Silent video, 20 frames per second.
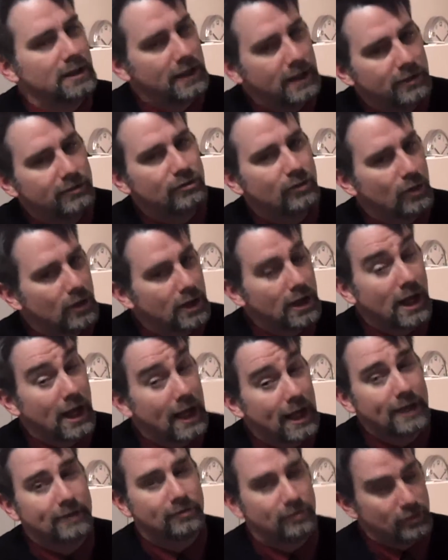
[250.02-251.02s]
These sort of
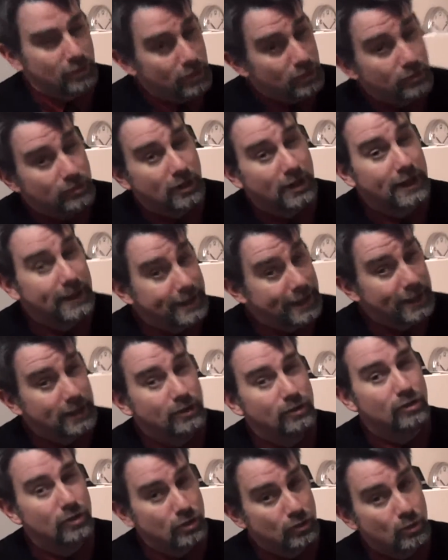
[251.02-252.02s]
guys usually
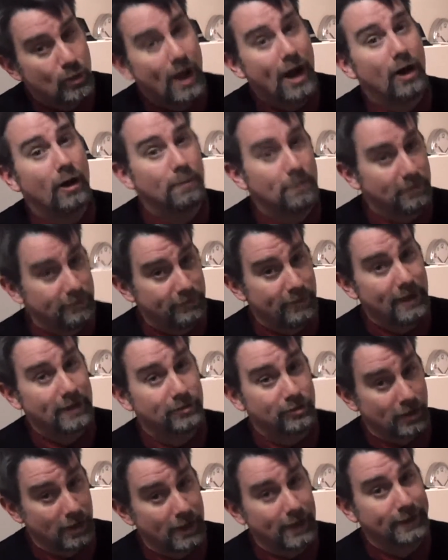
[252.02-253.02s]
didn't do well
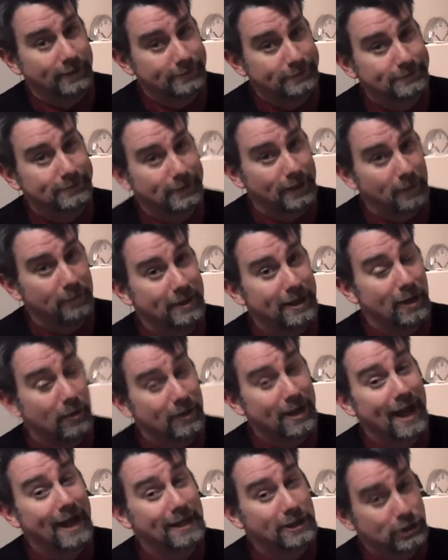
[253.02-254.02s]
professionally. I mean, they
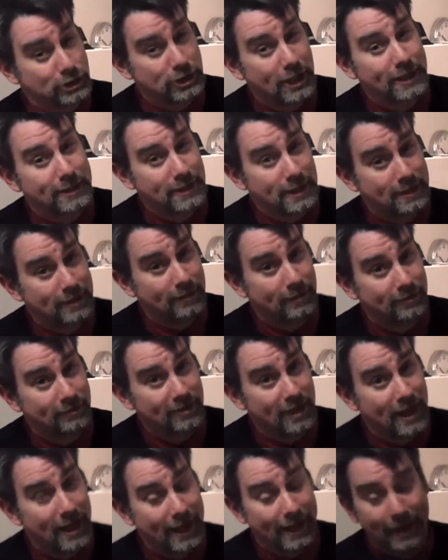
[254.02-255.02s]
were kind of shunted to the
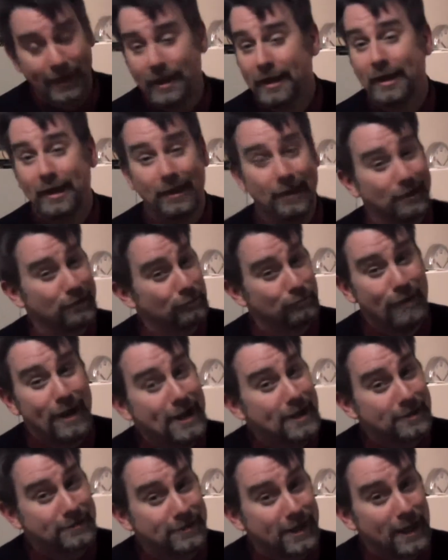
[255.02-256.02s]
side.
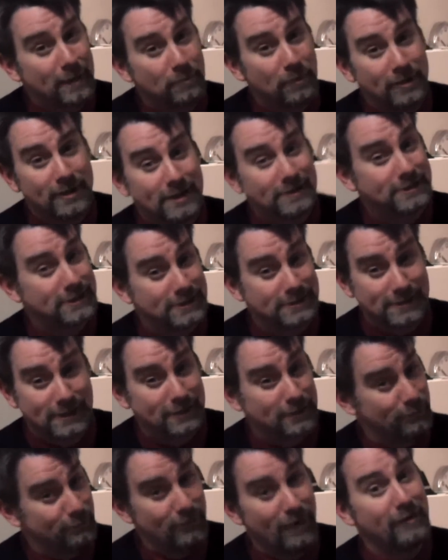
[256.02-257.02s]
Great example of this is
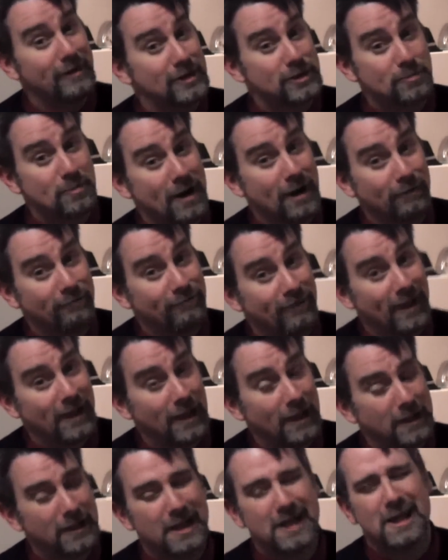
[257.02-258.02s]
this very smart
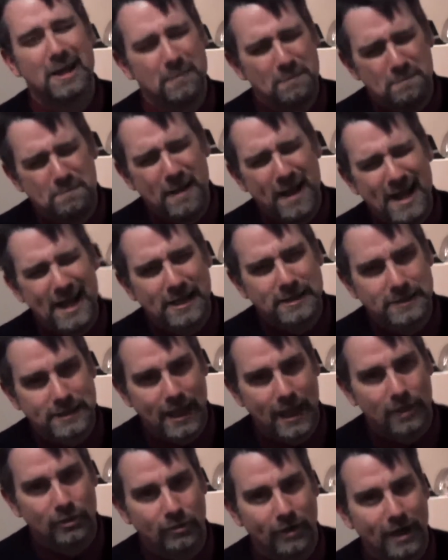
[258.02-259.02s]
fella, bit
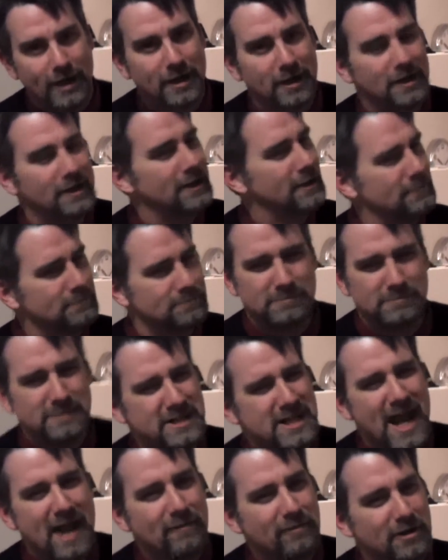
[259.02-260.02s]
eccentric,
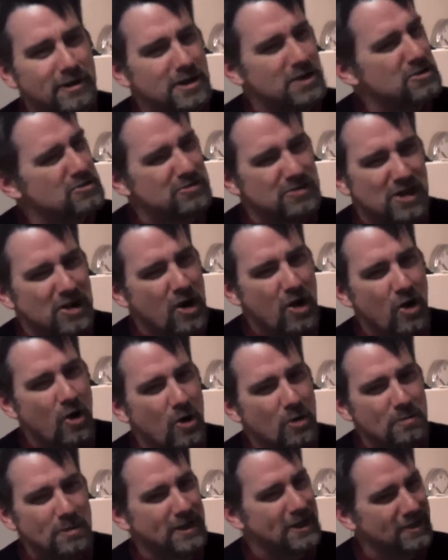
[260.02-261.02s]
never used a
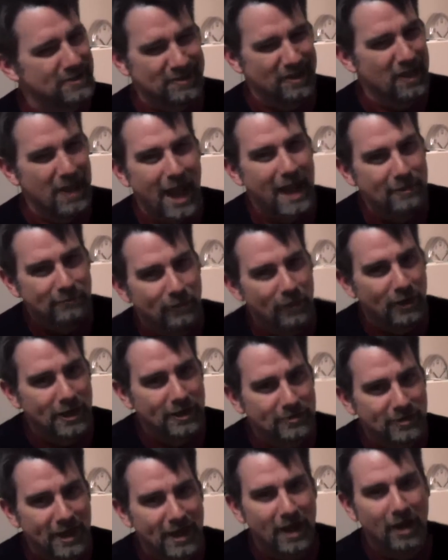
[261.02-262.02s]
comb in his life on
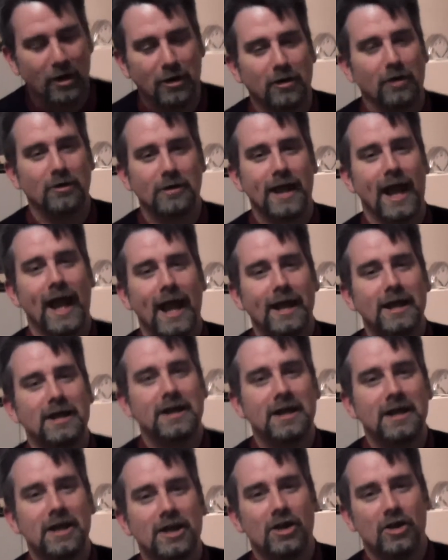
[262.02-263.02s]
his hair, okay?
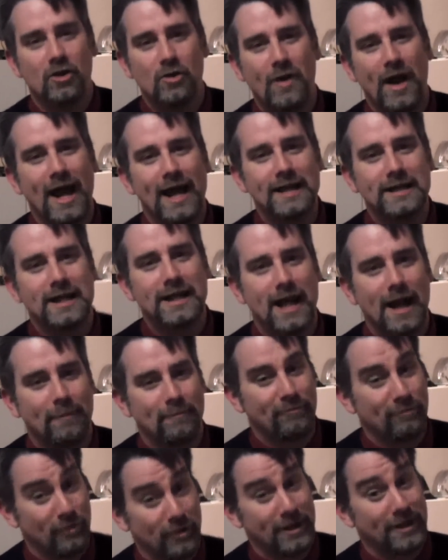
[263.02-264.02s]
Who ended
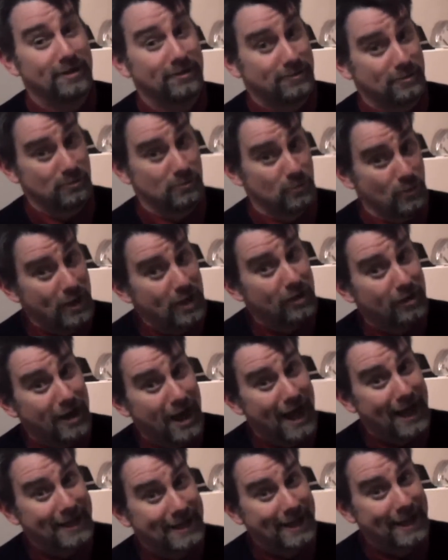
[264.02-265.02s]
up, for his weird
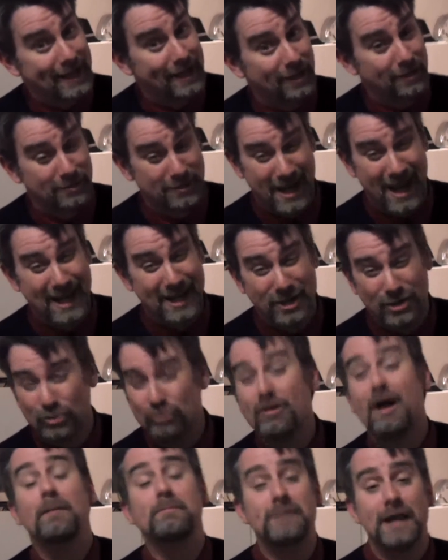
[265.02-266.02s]
ideas, kind of
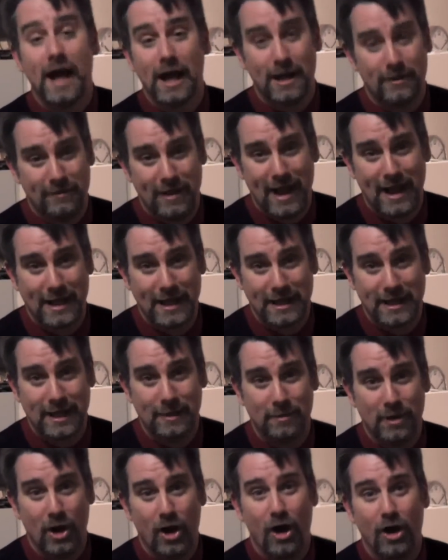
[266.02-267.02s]
drummed out of
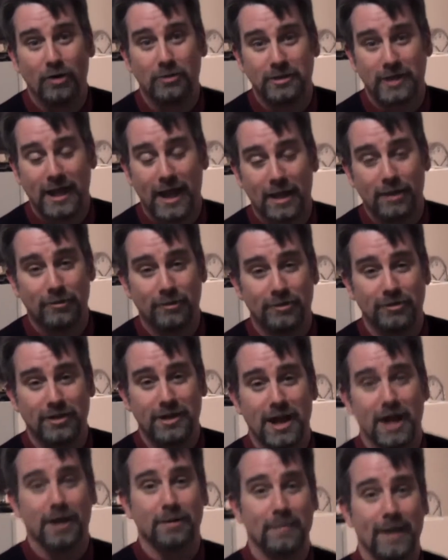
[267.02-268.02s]
academia altogether as a
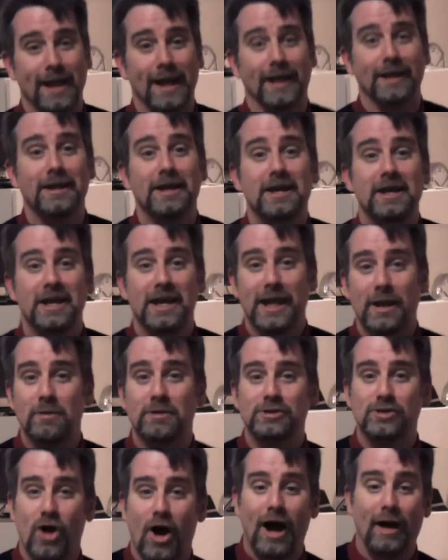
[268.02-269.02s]
young man. He
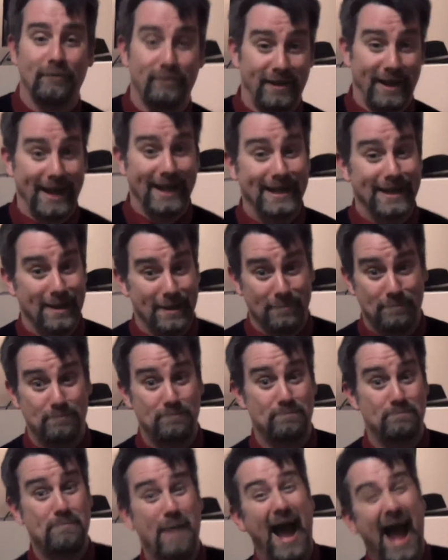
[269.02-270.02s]
was off in the
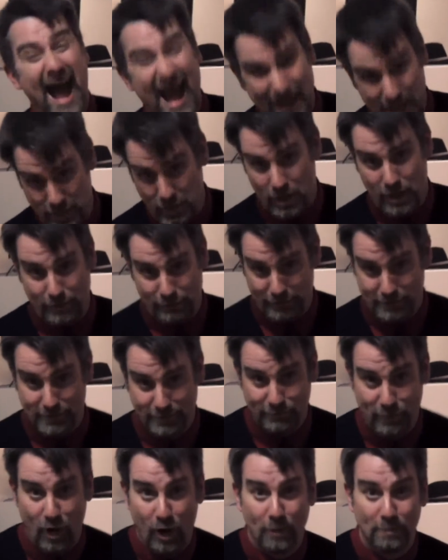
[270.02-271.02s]
patent office,
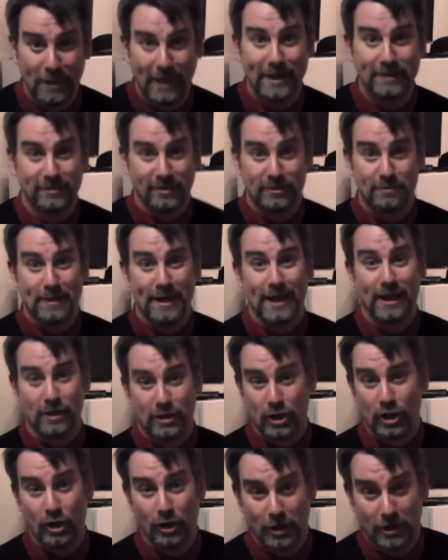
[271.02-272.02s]
of all places, being a
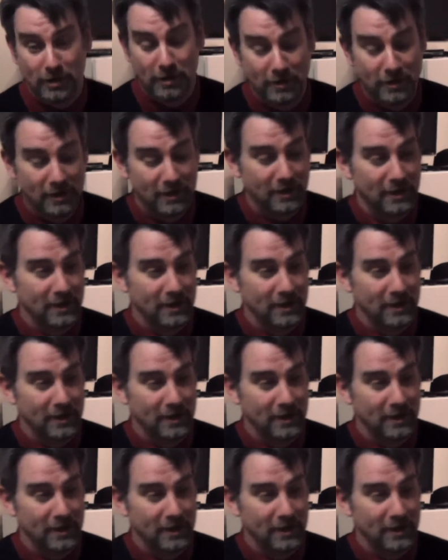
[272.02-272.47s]
clerk.